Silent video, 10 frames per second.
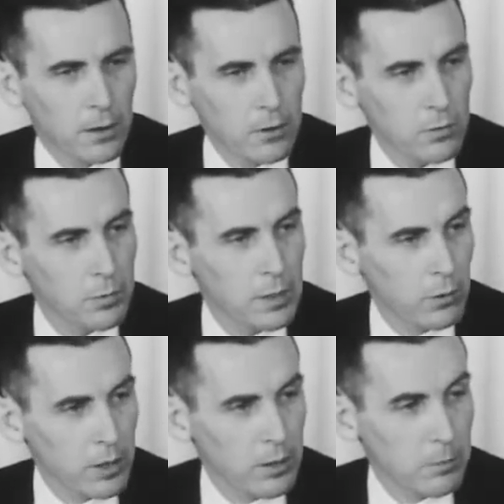this will be
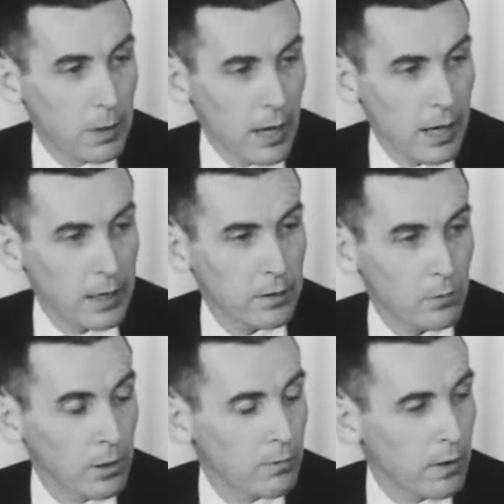written by
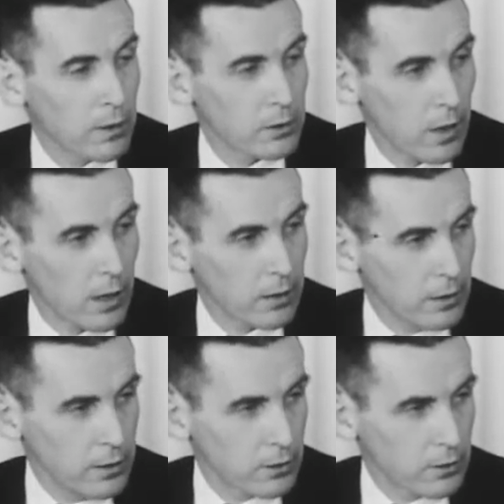one of our trial
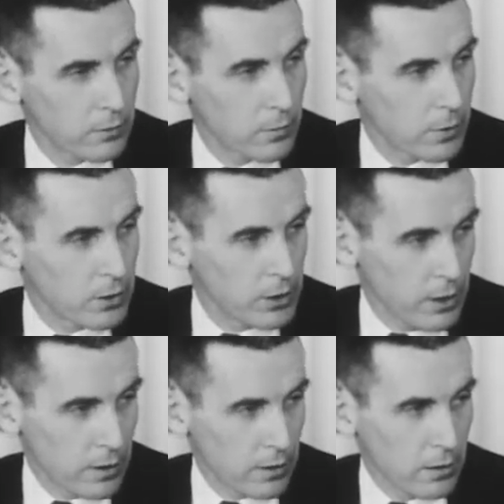teachers from this
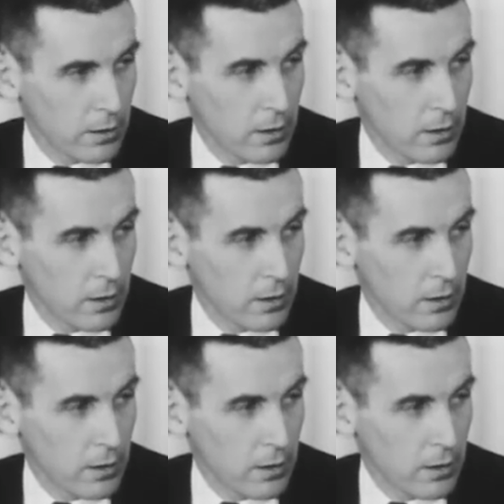year.